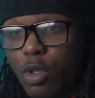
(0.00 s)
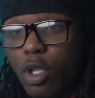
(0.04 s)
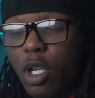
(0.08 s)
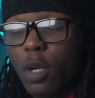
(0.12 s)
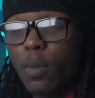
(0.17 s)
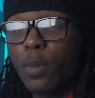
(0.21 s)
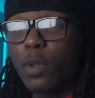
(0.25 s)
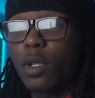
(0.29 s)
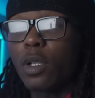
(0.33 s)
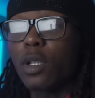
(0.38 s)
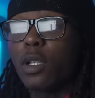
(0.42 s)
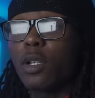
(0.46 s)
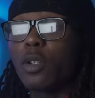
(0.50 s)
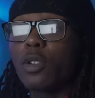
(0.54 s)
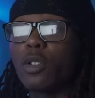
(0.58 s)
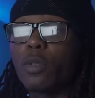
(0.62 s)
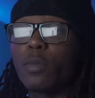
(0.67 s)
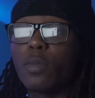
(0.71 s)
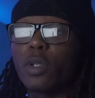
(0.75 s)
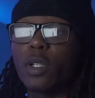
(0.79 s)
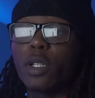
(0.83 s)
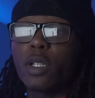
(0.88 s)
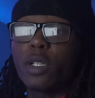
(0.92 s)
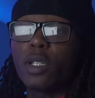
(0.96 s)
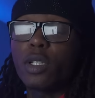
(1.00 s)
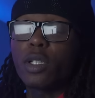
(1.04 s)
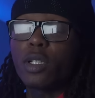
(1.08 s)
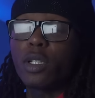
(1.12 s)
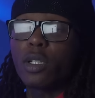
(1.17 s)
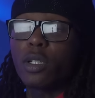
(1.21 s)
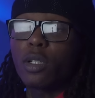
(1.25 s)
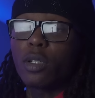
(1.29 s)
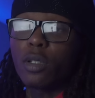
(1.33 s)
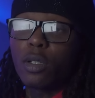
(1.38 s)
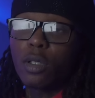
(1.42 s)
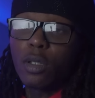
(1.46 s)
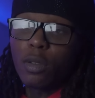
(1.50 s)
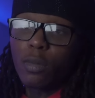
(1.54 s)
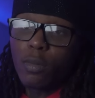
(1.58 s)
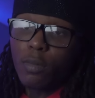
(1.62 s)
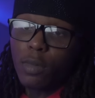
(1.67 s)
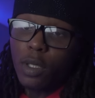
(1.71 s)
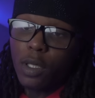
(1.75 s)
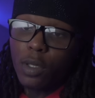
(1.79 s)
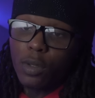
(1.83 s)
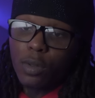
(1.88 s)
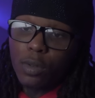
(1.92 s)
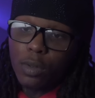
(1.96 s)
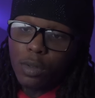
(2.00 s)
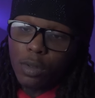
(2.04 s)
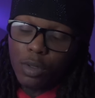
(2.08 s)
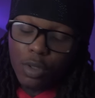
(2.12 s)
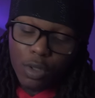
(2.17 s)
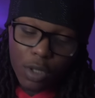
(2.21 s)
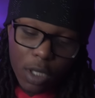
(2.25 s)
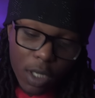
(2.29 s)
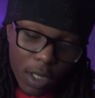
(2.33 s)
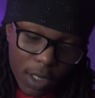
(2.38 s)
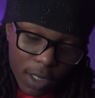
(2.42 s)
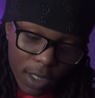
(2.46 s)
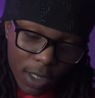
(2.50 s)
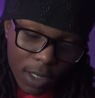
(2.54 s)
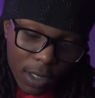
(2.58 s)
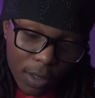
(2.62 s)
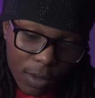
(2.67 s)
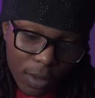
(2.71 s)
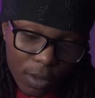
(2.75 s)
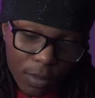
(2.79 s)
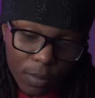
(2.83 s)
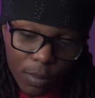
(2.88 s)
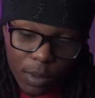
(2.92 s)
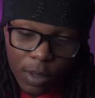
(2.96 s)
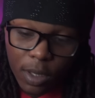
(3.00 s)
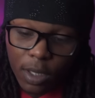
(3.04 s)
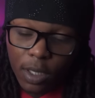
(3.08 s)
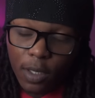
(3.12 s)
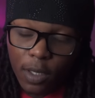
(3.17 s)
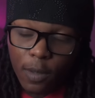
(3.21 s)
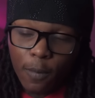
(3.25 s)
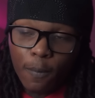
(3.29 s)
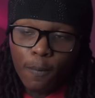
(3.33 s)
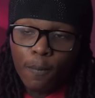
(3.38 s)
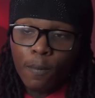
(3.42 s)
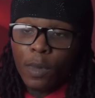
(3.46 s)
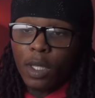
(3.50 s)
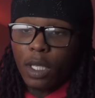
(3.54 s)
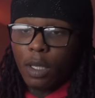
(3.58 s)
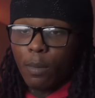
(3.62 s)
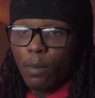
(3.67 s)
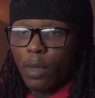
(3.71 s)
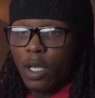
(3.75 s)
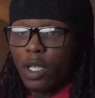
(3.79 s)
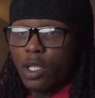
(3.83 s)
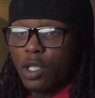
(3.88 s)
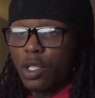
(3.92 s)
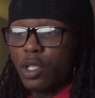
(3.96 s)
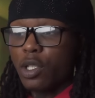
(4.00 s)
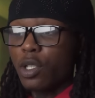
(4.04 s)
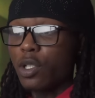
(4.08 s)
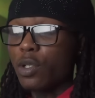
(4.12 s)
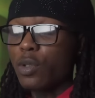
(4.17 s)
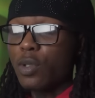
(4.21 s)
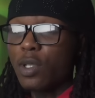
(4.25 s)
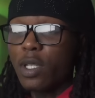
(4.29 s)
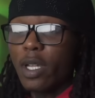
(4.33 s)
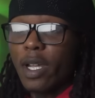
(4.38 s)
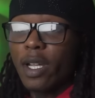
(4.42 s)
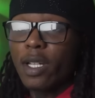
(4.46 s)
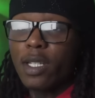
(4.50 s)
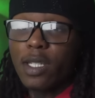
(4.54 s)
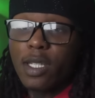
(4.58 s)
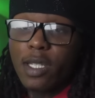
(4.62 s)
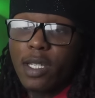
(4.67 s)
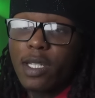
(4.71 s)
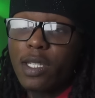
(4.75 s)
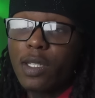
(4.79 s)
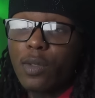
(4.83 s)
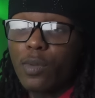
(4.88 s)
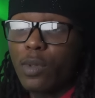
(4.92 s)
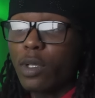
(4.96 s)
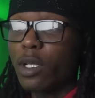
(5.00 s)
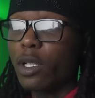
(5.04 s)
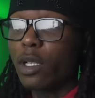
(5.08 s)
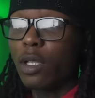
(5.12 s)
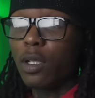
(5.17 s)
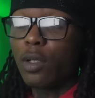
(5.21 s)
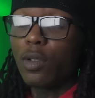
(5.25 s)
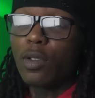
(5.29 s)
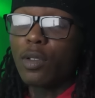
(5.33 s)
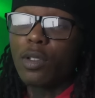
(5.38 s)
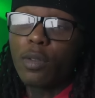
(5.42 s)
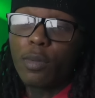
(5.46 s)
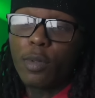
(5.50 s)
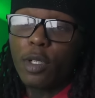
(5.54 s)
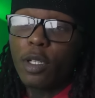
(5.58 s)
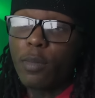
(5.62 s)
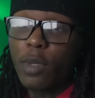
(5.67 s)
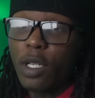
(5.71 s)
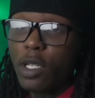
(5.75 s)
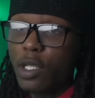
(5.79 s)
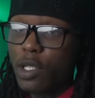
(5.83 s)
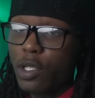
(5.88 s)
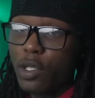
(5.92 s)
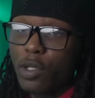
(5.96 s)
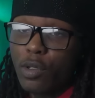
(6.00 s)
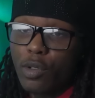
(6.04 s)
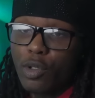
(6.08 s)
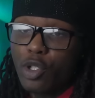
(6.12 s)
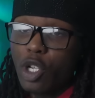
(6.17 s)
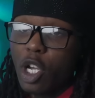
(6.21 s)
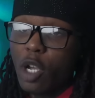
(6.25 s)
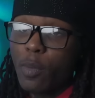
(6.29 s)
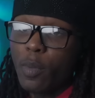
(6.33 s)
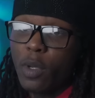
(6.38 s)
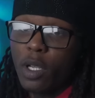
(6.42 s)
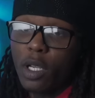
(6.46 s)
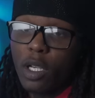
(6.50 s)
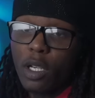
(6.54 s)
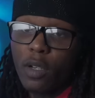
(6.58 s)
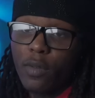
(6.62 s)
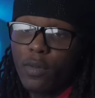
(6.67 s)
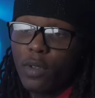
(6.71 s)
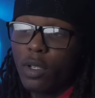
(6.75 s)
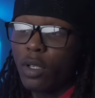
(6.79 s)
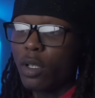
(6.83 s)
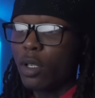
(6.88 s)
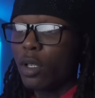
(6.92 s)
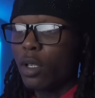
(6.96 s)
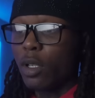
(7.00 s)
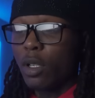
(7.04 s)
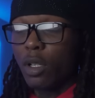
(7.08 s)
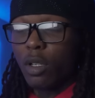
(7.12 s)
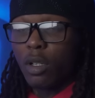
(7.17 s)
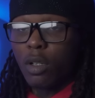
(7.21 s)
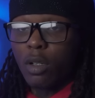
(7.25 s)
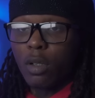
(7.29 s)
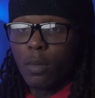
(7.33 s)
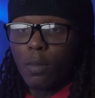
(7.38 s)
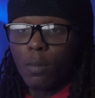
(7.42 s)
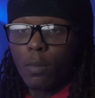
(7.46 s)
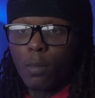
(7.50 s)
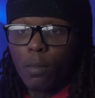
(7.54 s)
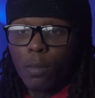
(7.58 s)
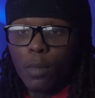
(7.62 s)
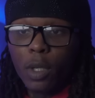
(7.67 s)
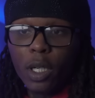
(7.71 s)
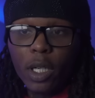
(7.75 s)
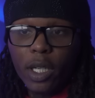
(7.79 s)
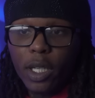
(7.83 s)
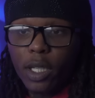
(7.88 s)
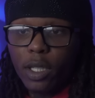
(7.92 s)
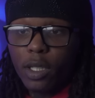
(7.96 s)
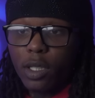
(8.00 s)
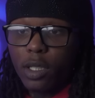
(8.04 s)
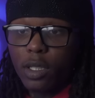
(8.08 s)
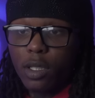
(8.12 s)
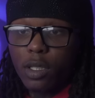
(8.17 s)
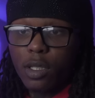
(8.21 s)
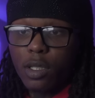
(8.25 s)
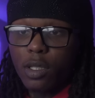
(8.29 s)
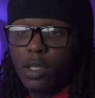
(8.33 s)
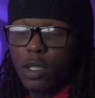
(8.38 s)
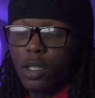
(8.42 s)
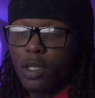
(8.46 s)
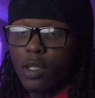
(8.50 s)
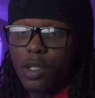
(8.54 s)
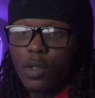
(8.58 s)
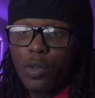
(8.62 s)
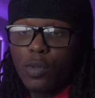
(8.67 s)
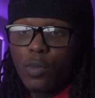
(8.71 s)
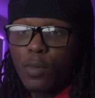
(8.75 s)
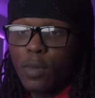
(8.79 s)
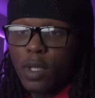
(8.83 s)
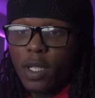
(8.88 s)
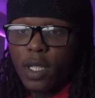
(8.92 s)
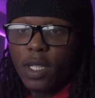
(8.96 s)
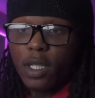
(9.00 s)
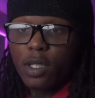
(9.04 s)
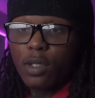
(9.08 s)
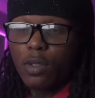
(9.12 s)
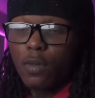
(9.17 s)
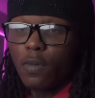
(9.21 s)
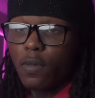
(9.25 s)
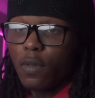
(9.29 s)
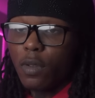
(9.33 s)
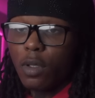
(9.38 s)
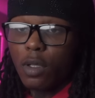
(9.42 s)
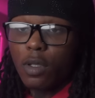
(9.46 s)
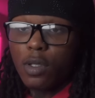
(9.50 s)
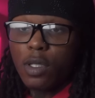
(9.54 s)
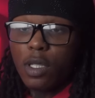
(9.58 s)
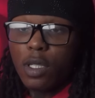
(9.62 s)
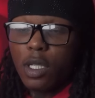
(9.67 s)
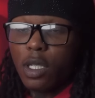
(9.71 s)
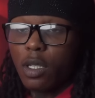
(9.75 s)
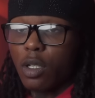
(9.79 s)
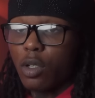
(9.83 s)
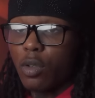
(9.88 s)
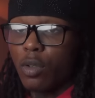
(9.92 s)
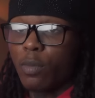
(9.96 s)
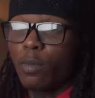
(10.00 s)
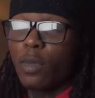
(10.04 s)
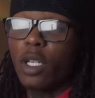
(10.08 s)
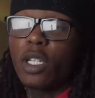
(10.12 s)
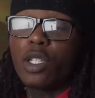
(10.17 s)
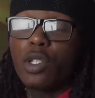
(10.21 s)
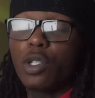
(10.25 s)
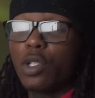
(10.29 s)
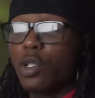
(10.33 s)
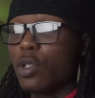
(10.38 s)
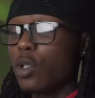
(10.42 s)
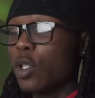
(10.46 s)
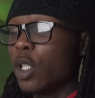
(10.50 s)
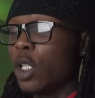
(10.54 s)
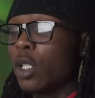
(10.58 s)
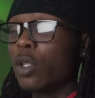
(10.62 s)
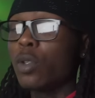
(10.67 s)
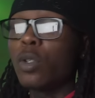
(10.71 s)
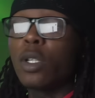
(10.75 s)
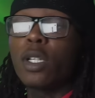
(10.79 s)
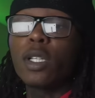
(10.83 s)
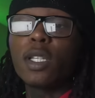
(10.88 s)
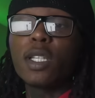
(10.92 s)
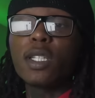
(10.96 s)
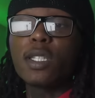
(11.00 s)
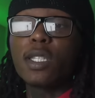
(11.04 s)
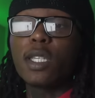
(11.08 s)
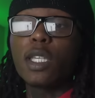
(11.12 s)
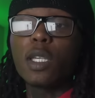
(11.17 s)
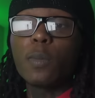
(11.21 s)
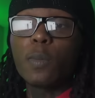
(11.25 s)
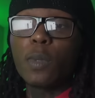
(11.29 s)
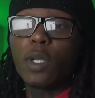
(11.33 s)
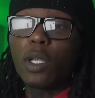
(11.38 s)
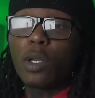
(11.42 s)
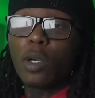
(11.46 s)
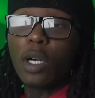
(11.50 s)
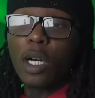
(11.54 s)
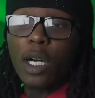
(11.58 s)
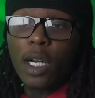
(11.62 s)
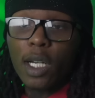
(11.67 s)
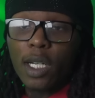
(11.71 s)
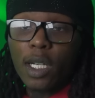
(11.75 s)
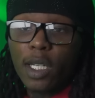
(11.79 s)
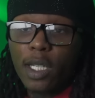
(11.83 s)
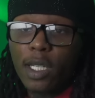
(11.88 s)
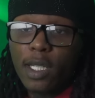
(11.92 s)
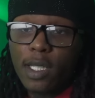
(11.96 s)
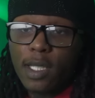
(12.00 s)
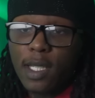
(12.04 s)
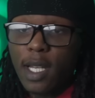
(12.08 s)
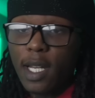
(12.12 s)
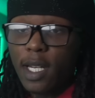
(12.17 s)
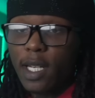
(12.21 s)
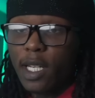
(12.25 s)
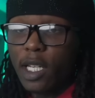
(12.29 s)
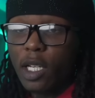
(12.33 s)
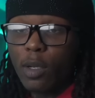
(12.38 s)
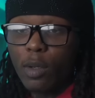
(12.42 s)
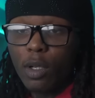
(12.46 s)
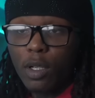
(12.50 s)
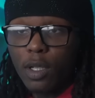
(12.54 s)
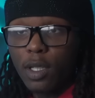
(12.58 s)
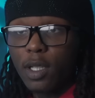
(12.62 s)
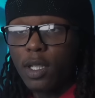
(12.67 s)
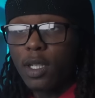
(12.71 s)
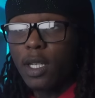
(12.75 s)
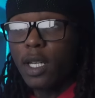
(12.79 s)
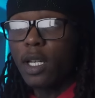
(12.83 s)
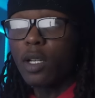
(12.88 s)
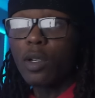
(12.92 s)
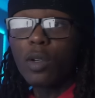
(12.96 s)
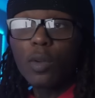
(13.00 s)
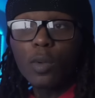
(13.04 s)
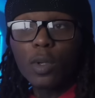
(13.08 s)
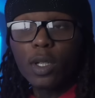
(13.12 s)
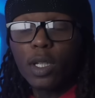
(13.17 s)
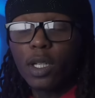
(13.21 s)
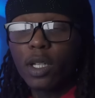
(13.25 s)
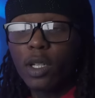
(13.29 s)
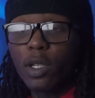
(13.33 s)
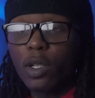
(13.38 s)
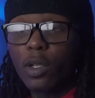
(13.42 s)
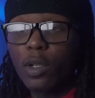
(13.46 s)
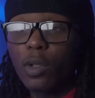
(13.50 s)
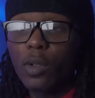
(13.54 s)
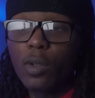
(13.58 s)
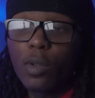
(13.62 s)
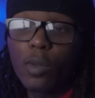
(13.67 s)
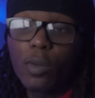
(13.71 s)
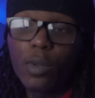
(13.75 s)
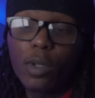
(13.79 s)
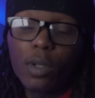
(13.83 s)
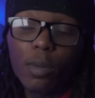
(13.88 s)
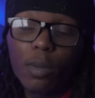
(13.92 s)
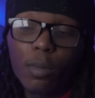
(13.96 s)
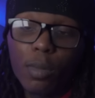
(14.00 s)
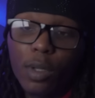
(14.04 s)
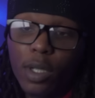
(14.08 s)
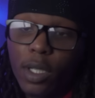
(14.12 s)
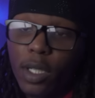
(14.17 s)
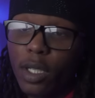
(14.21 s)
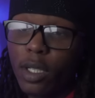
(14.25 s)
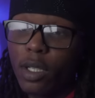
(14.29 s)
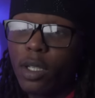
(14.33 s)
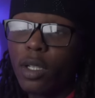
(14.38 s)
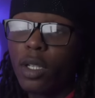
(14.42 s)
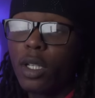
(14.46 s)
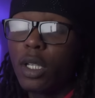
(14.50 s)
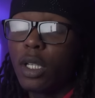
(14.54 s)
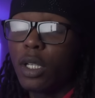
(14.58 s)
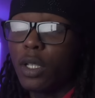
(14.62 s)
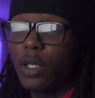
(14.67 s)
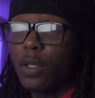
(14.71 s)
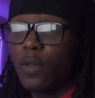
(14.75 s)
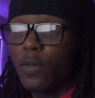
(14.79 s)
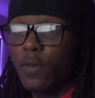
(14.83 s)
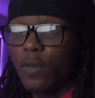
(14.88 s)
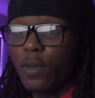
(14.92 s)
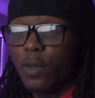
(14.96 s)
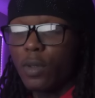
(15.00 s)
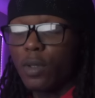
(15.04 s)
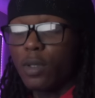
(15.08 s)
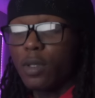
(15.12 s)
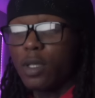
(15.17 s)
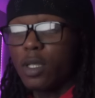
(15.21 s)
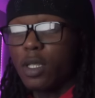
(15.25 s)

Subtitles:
dropping a clothing brand this year. Bro, drop that clothing brand and make sure you stay consistent with that clothing brand. Make sure you dropping every month to 2 months, you feel what I'm saying? Or make sure you at least keeping your audience goddamn up to date on what the hell going with the brand. You feel what I'm